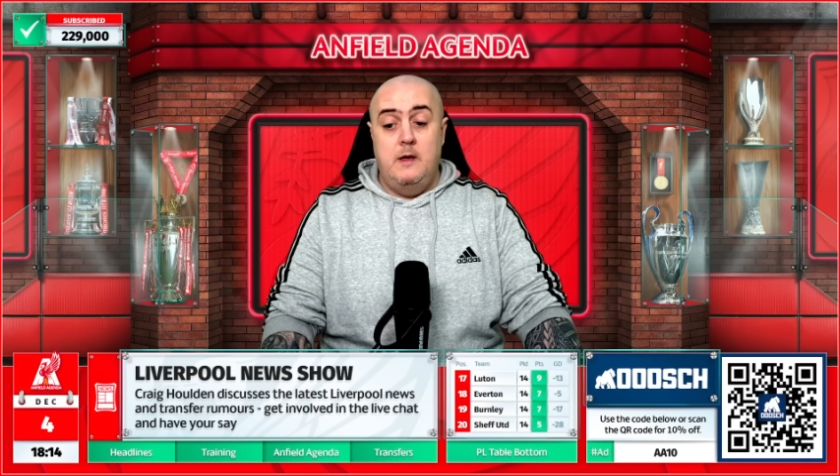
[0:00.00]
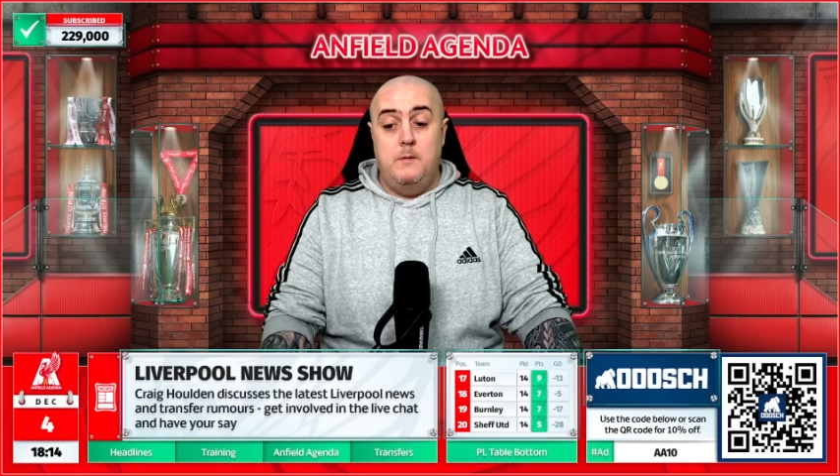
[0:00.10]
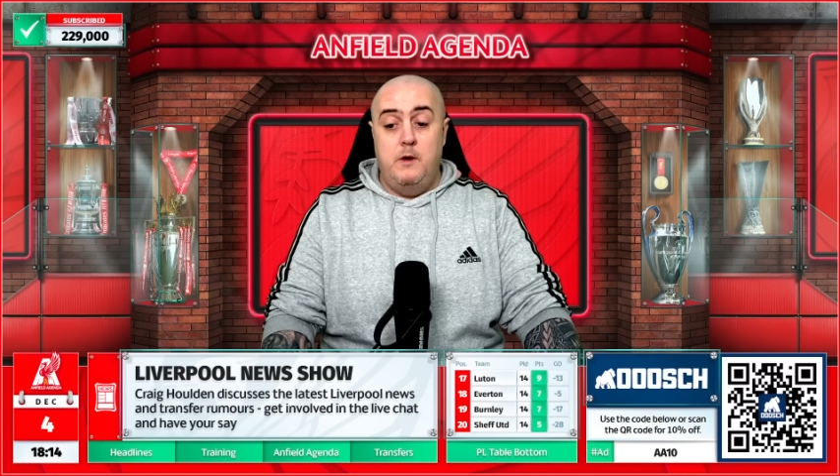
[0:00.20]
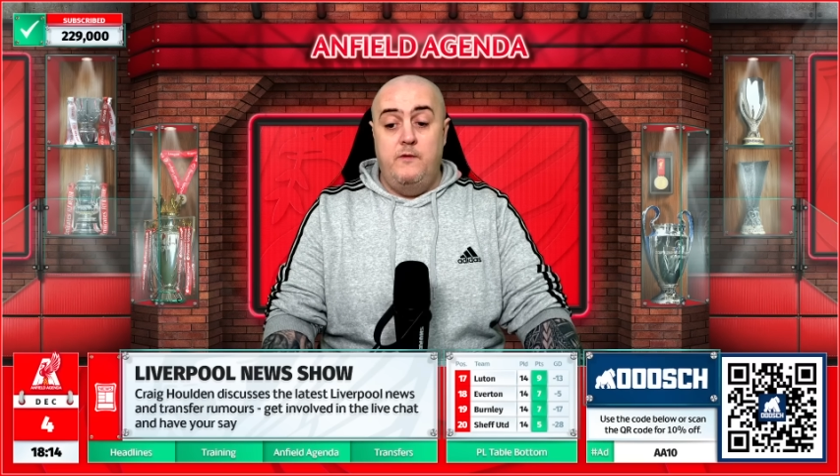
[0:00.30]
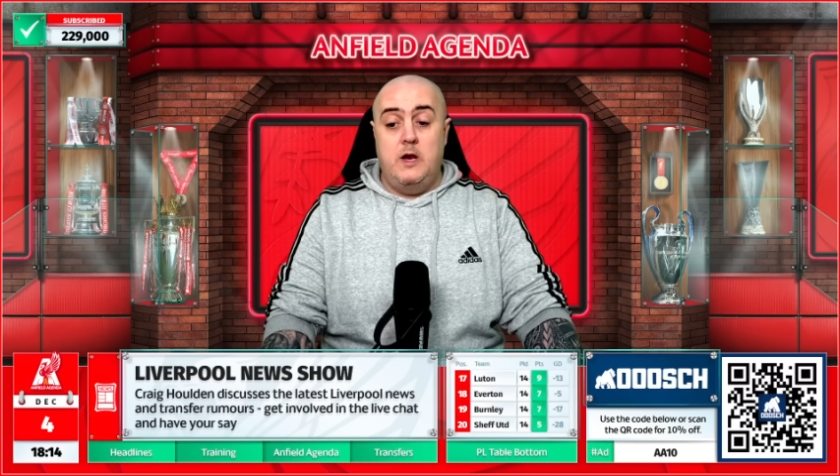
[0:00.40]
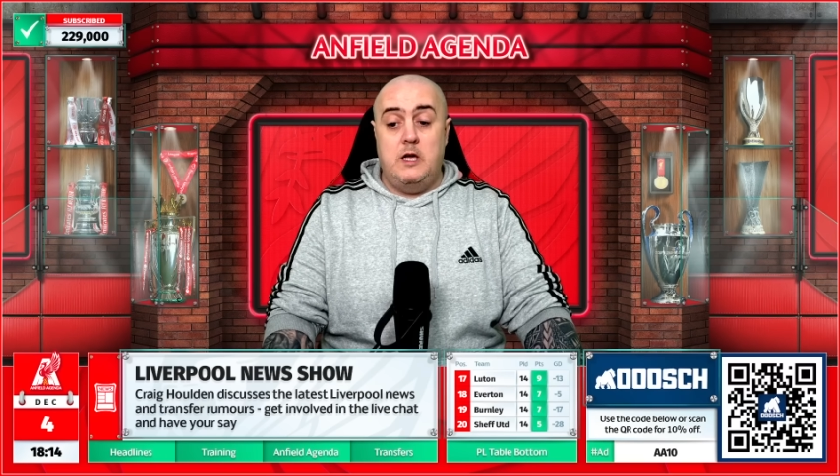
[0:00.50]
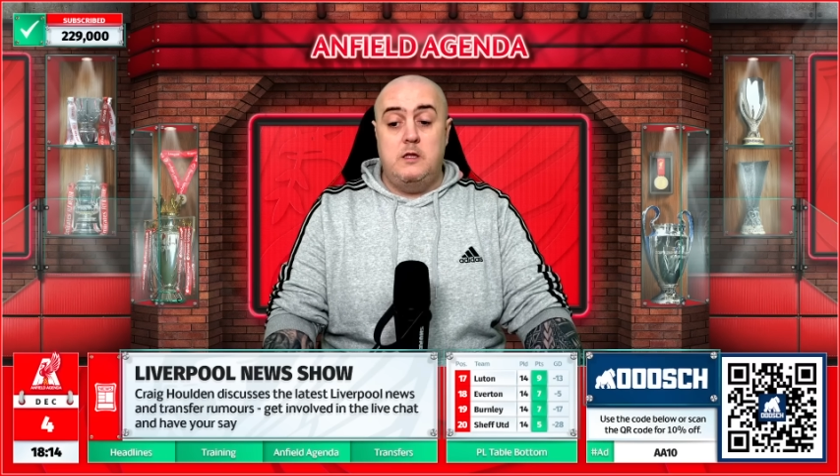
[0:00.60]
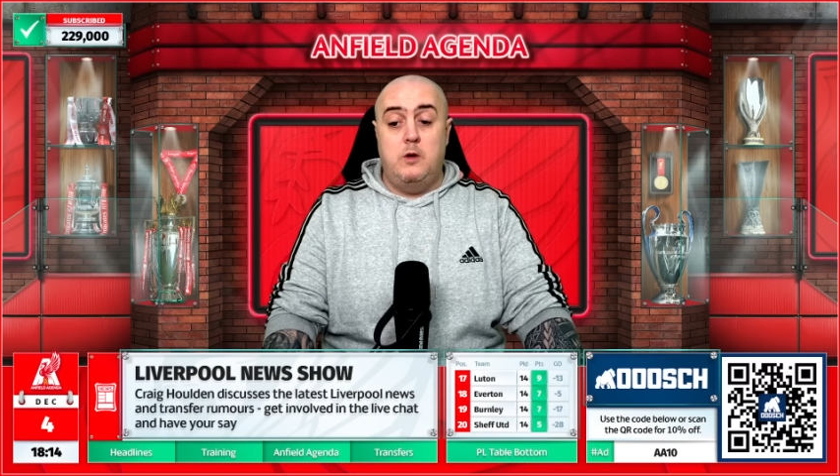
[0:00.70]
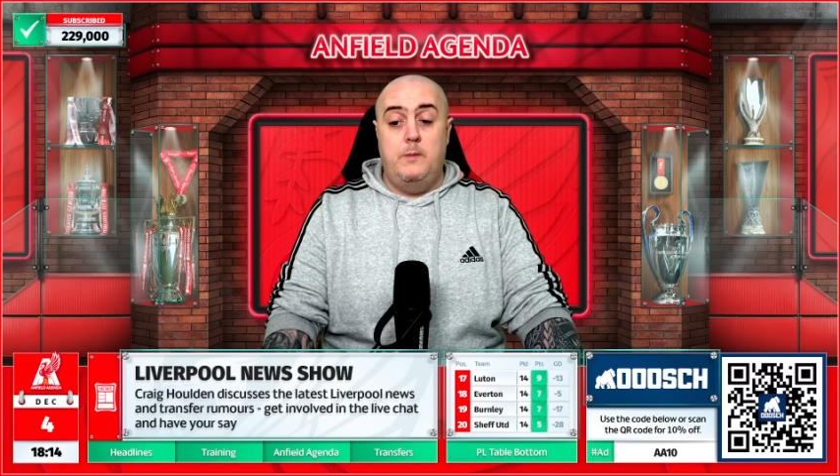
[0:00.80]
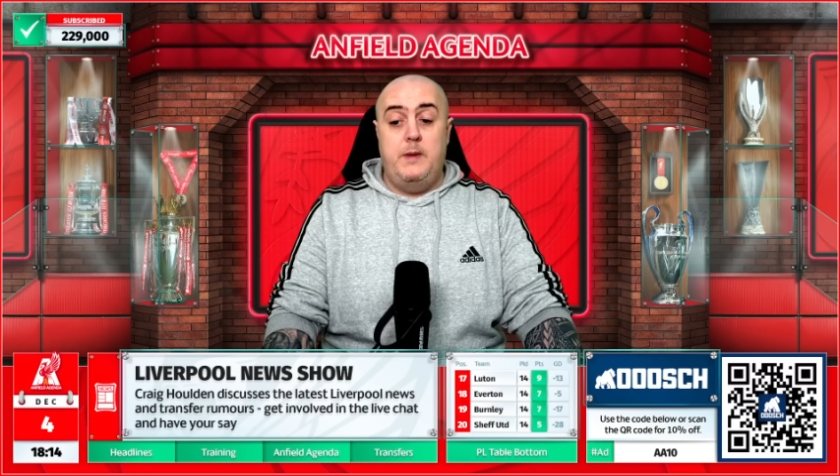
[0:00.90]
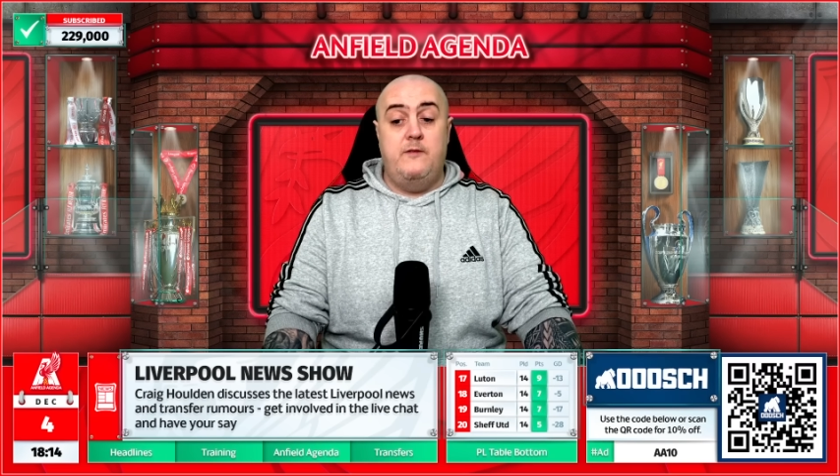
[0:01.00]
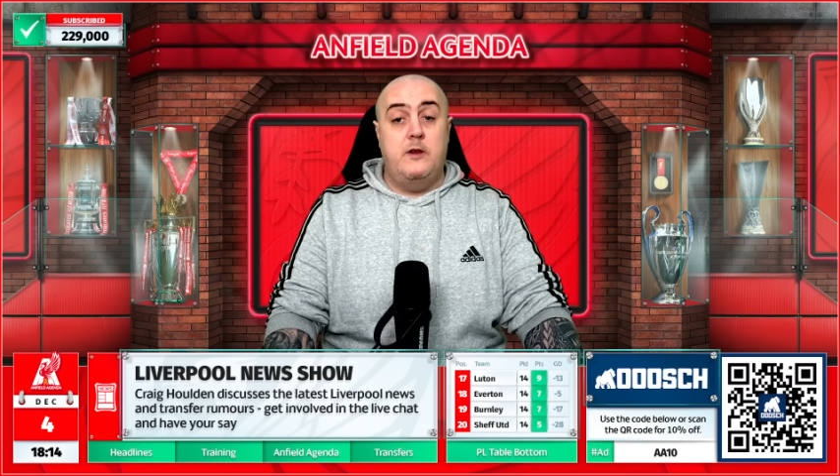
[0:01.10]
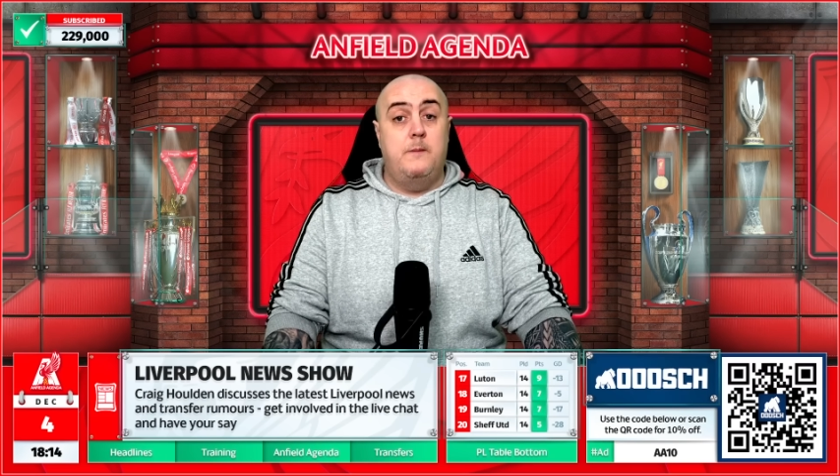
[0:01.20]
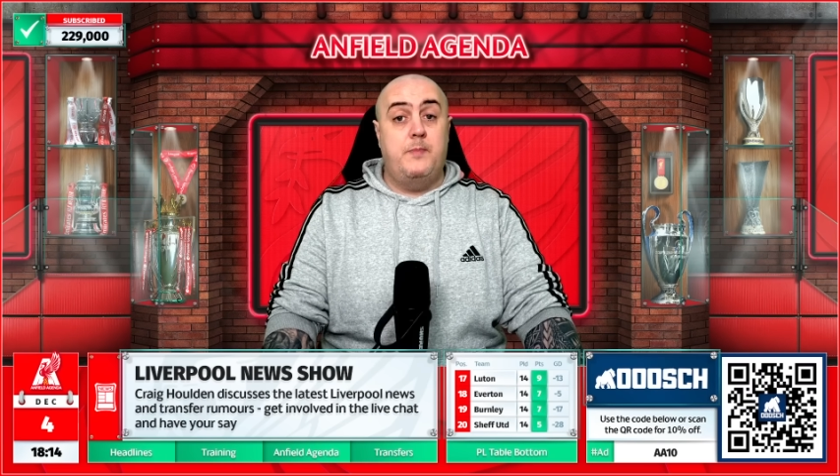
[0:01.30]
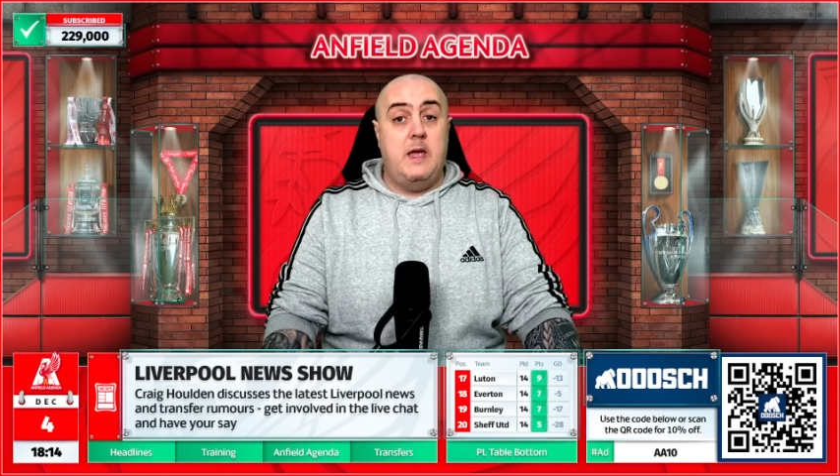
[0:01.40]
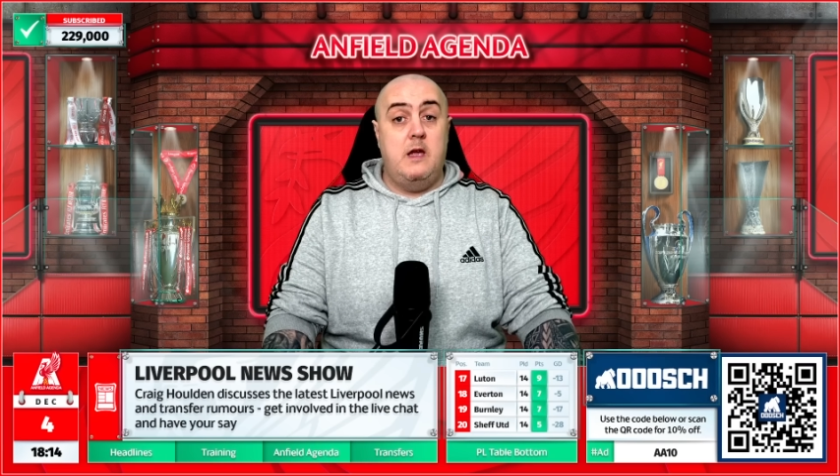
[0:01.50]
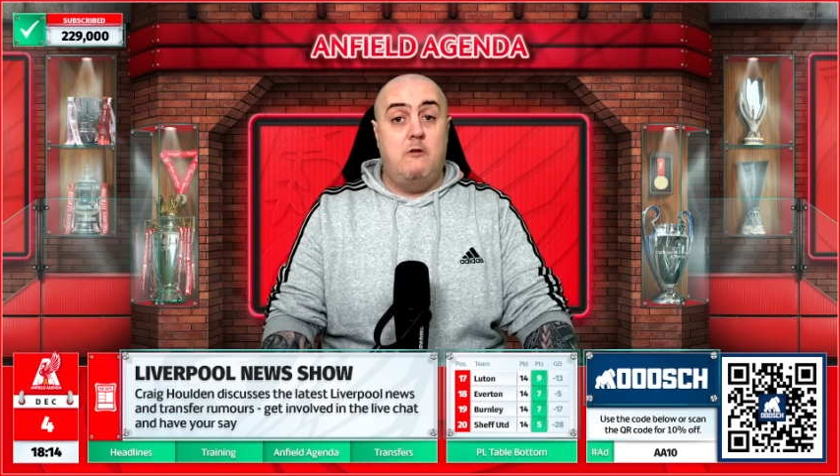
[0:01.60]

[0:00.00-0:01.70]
Moving on to a bit of an update